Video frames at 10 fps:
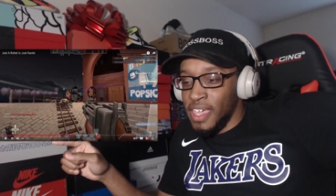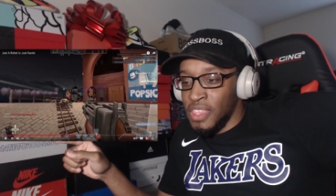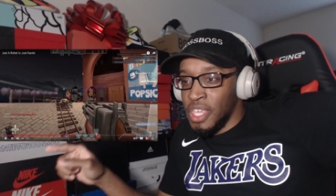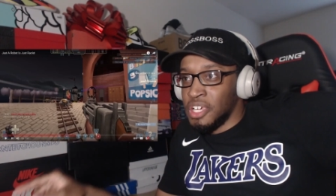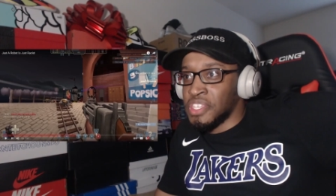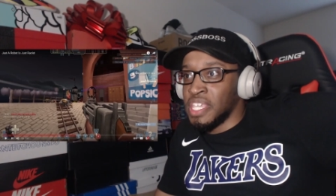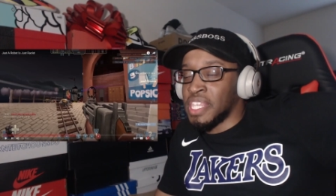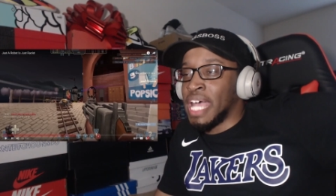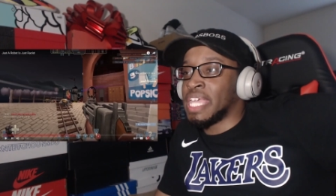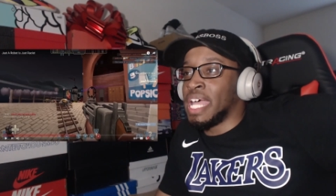there's this.
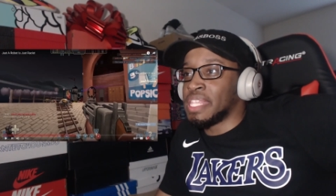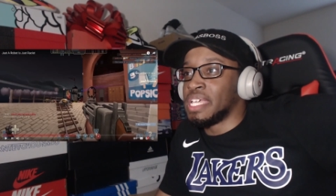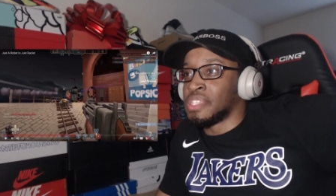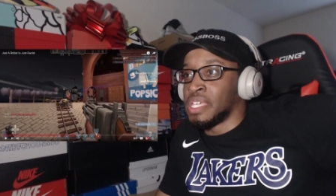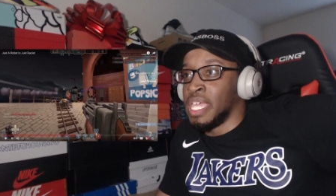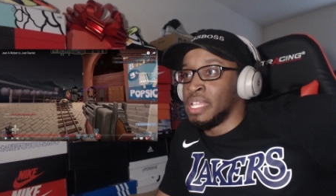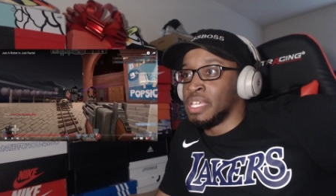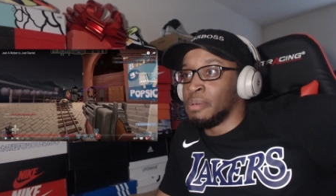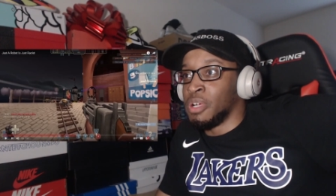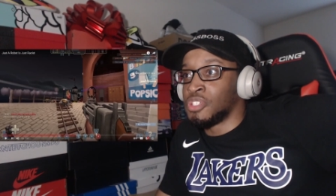I can't. I think it's a candy
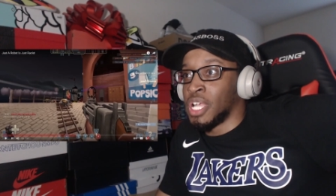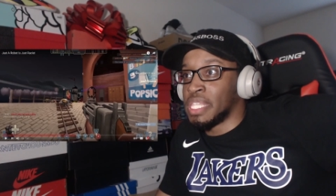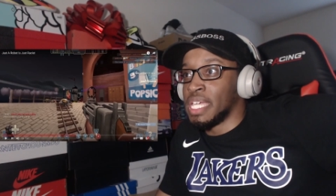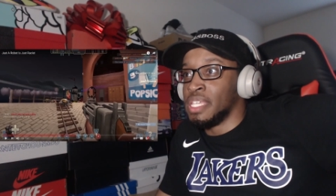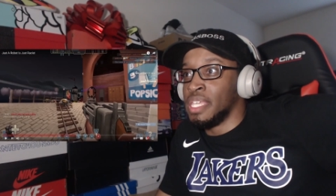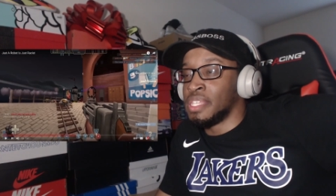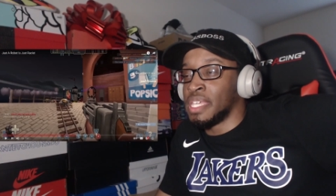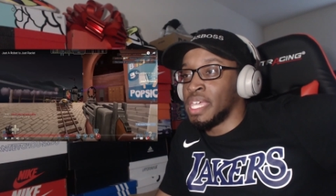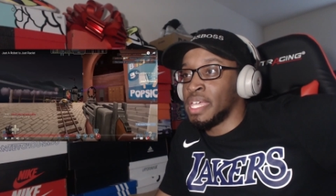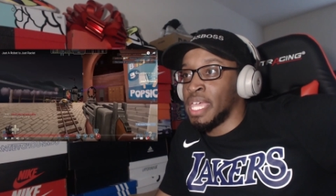commercial. I think it is
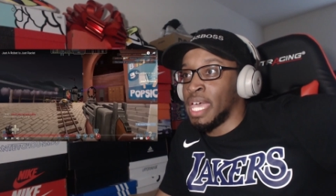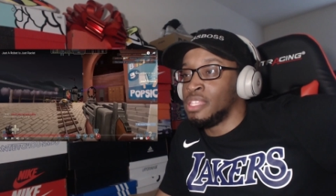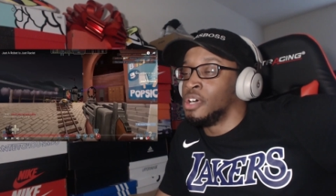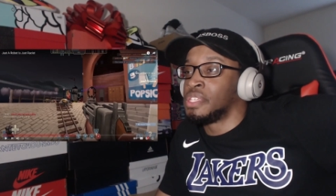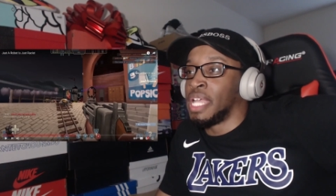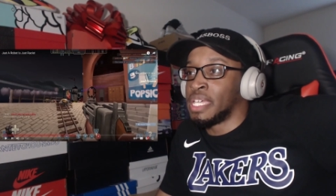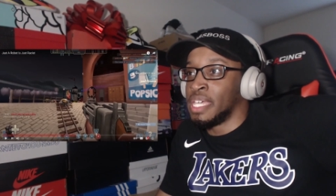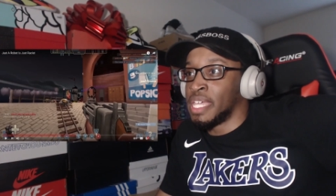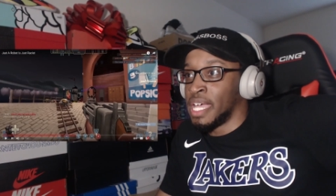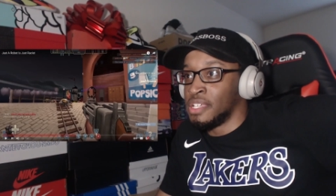it Kit Kat. No, it's not
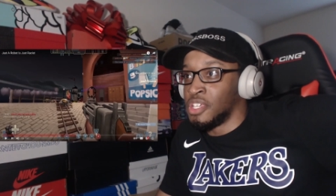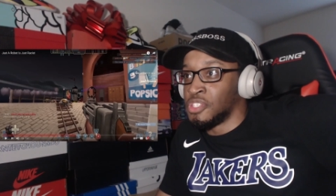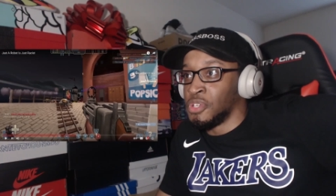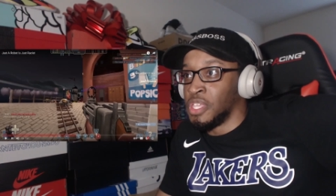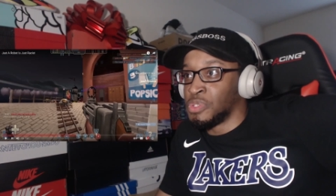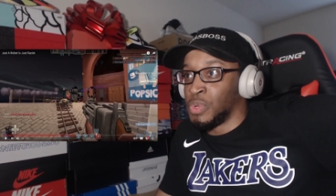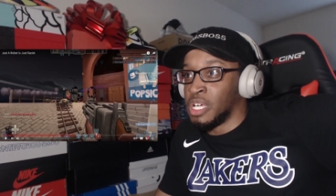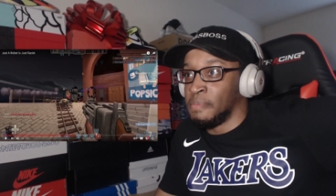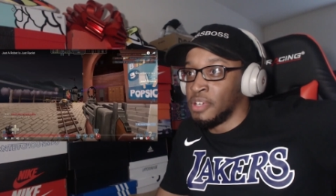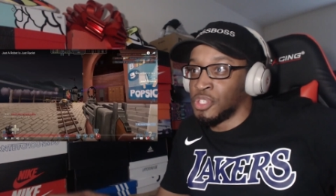Kit Kat because they're doing those one
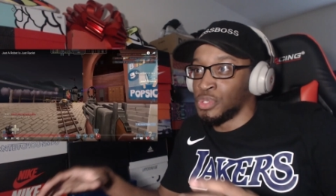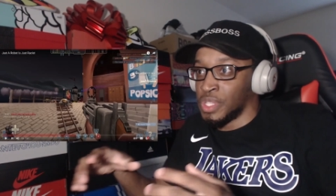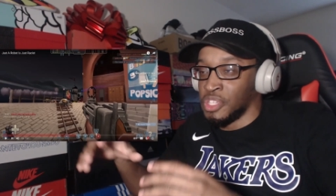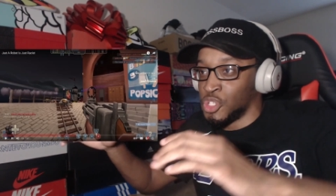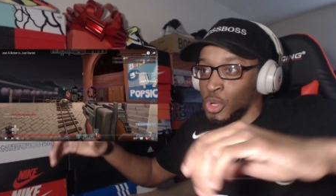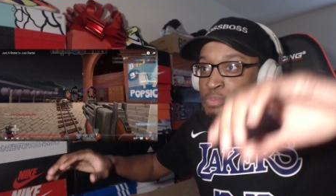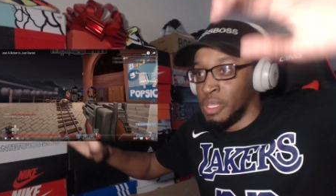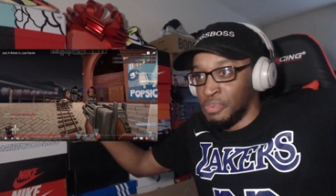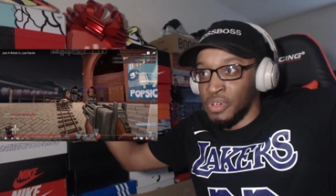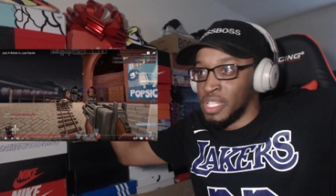commercials with the short
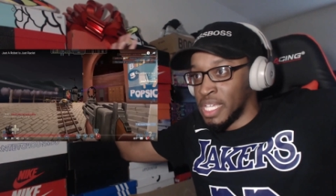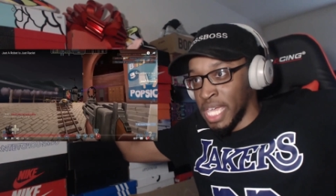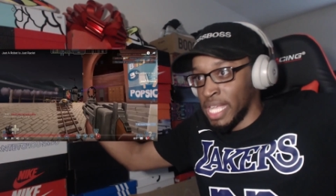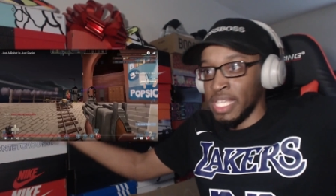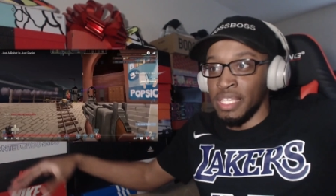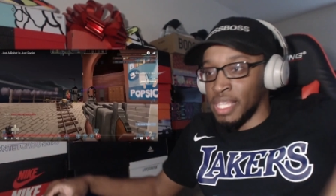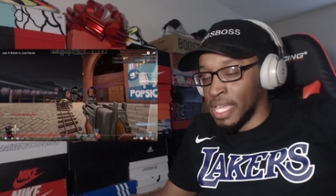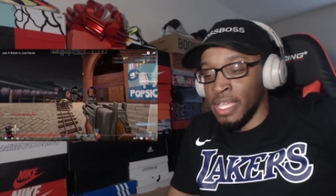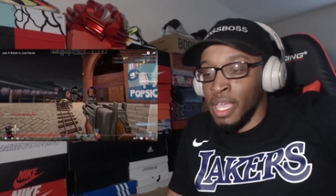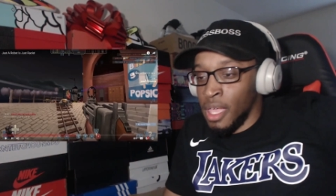people and the candy. It's
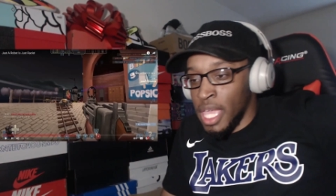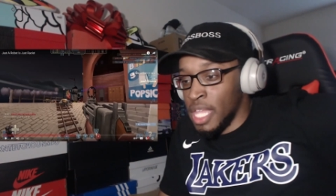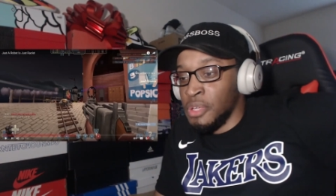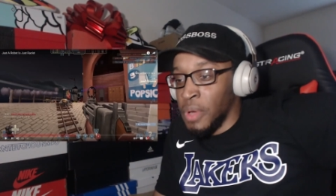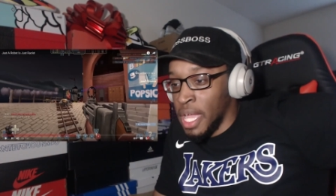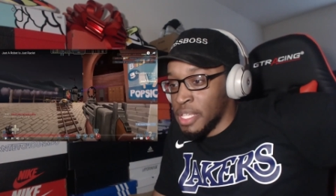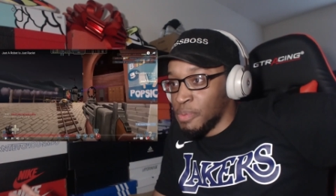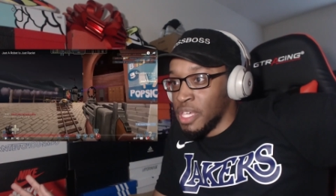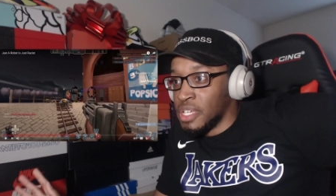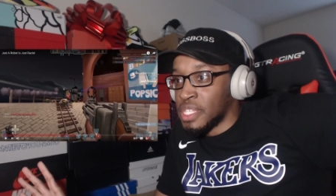like, anyways,
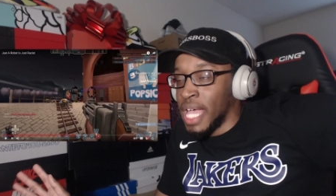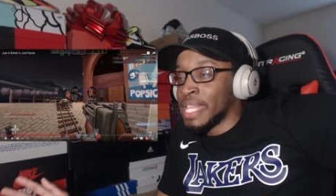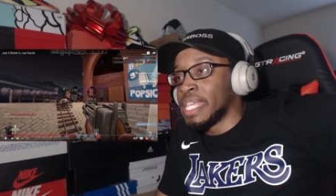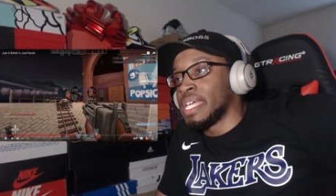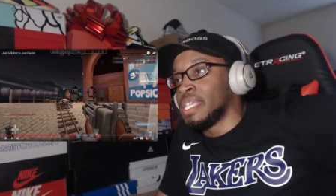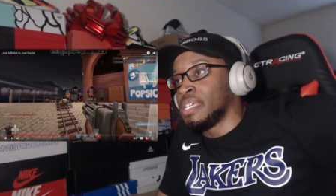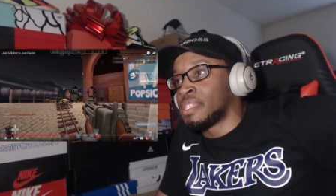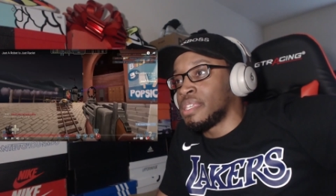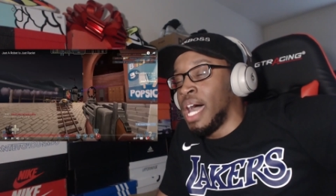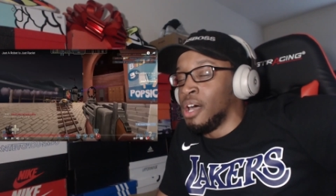but it was. I think it
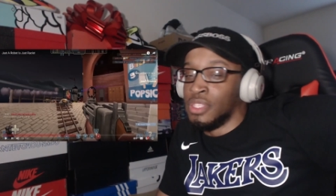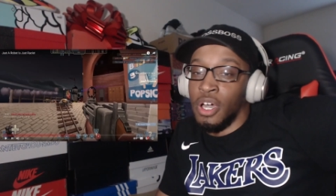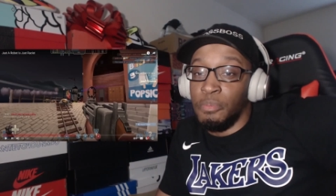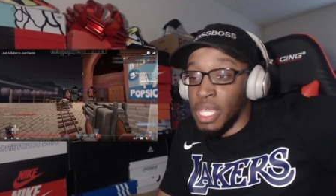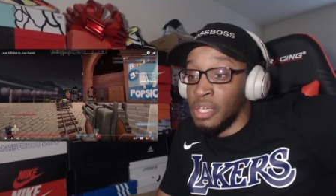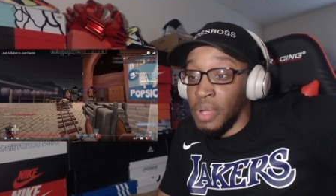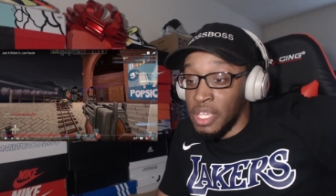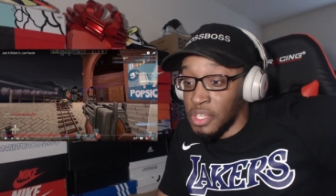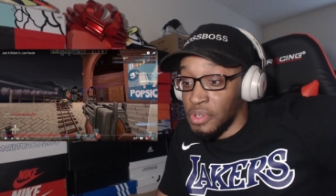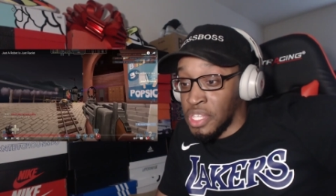is. I don't know. But
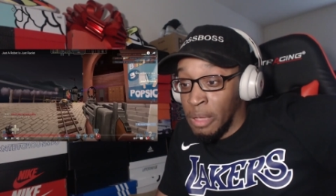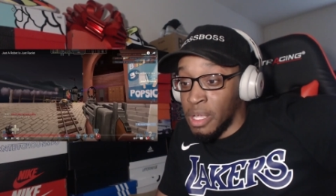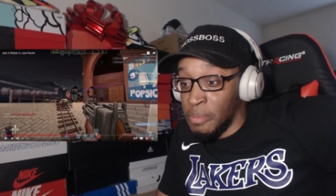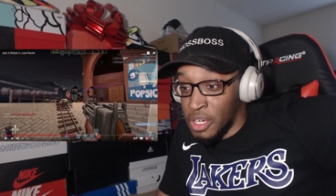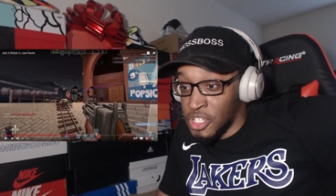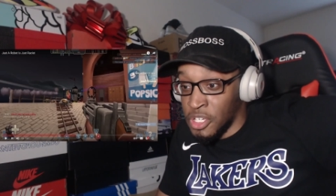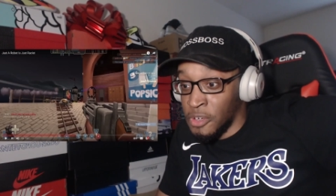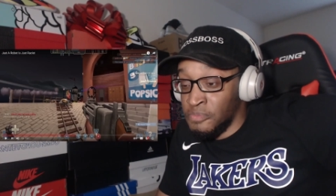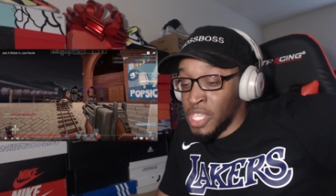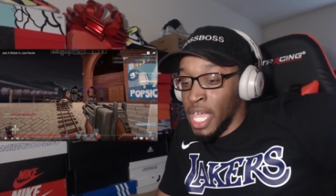anyways, it was some
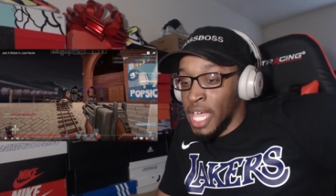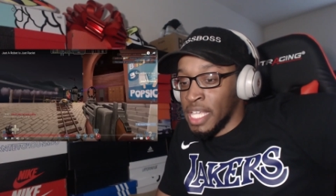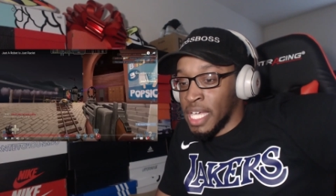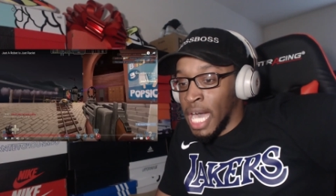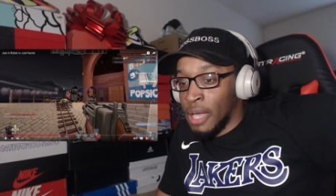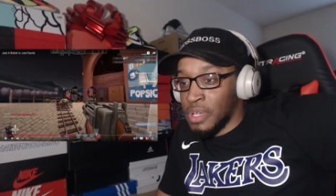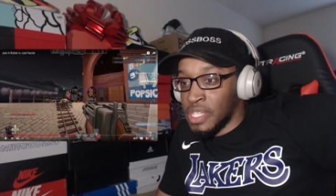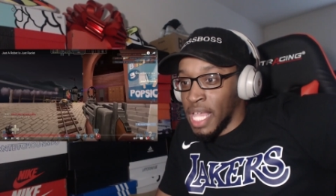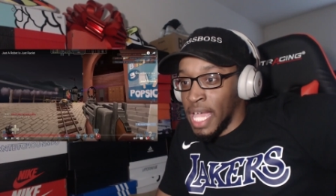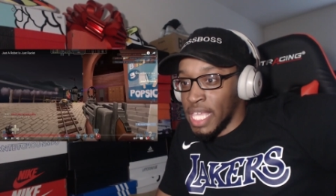commercial and the guy
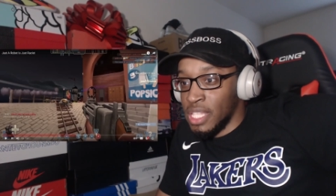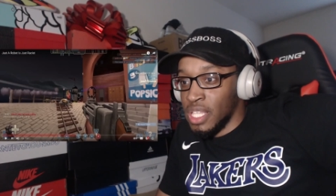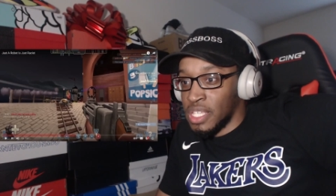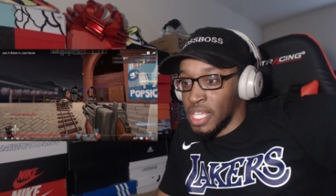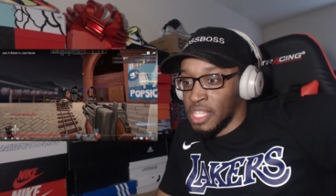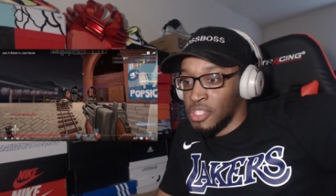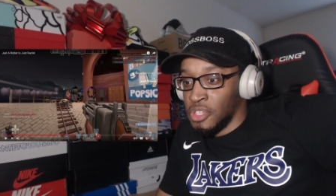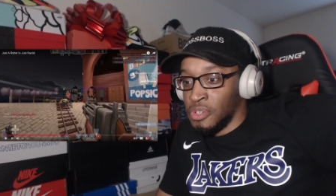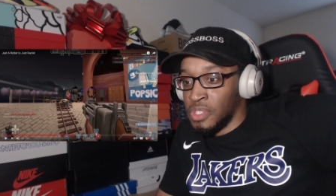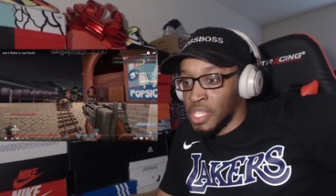was like, he looks at the
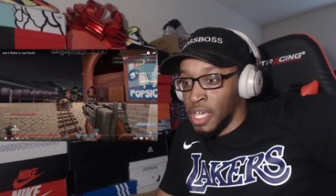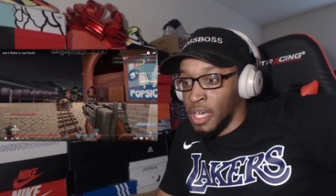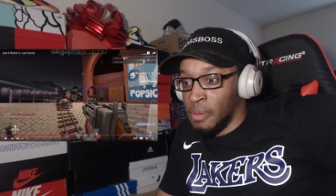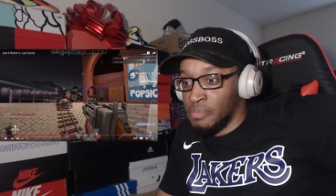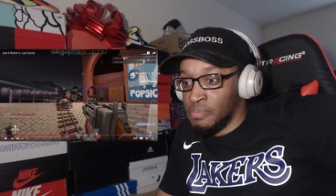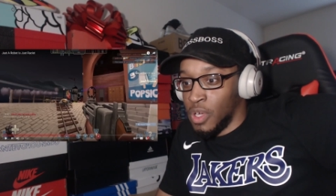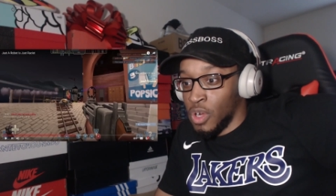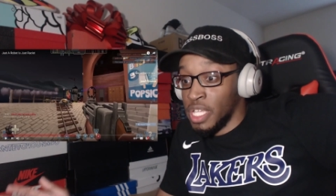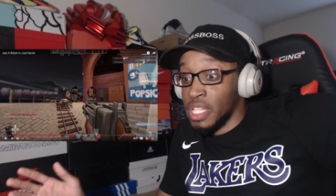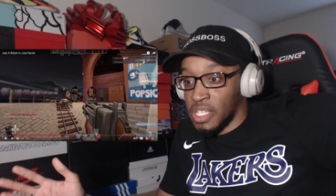dude's um
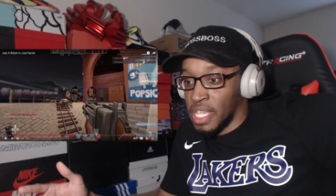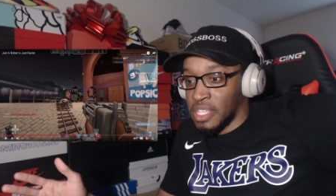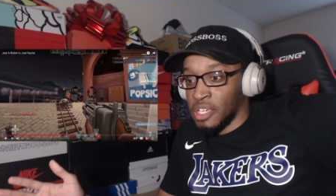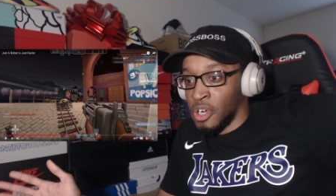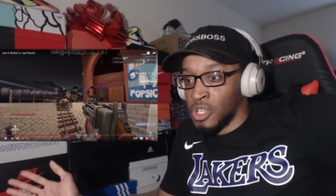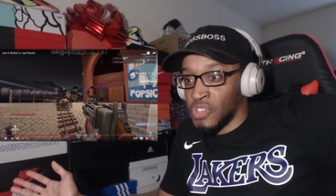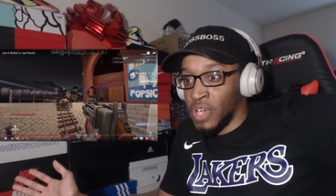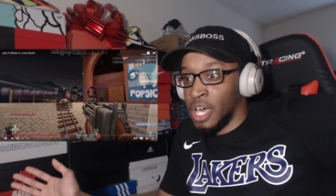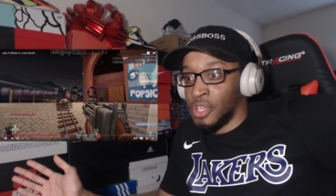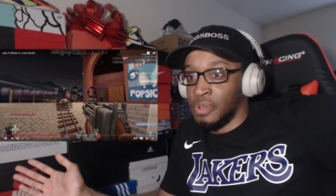or he looks at the girl's
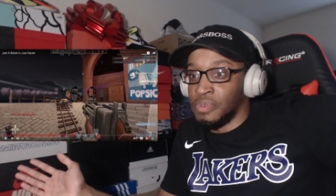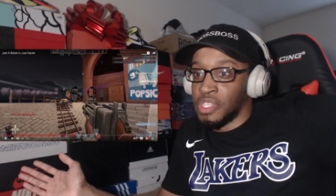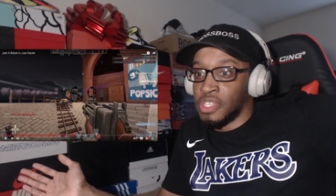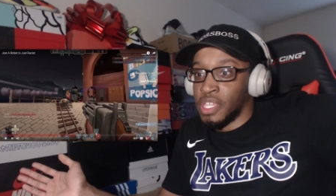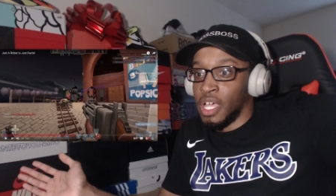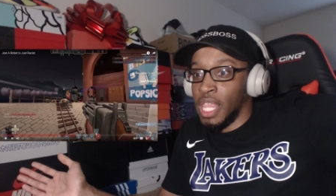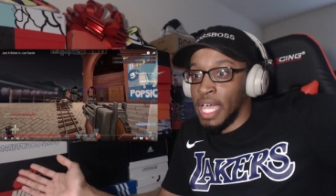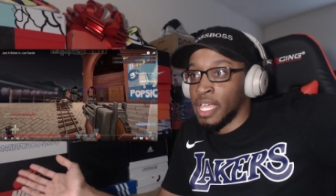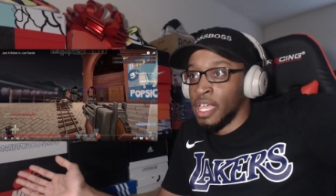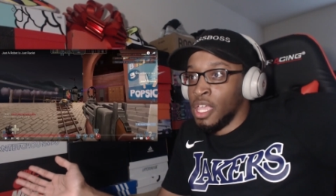father and was just all like,